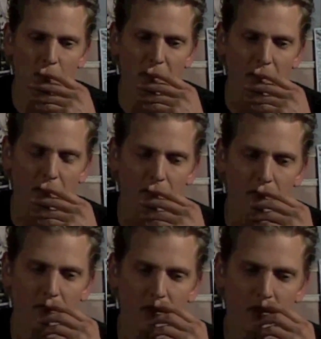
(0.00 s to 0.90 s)
um,
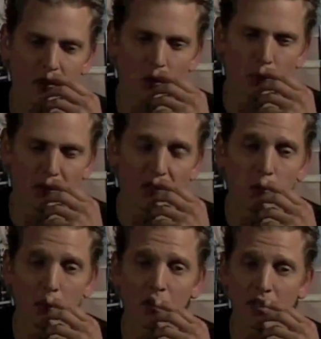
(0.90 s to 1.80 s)
you know,
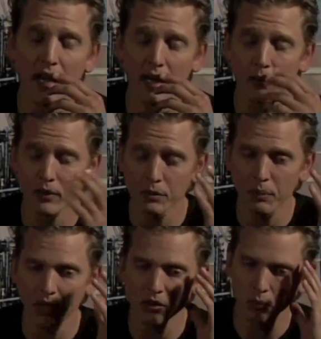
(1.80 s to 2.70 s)
believable and accurate
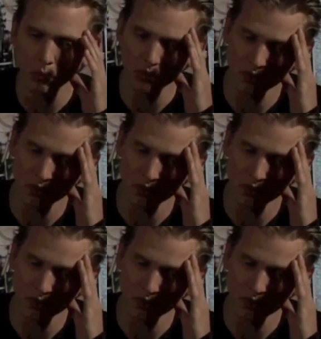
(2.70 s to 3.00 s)
as possible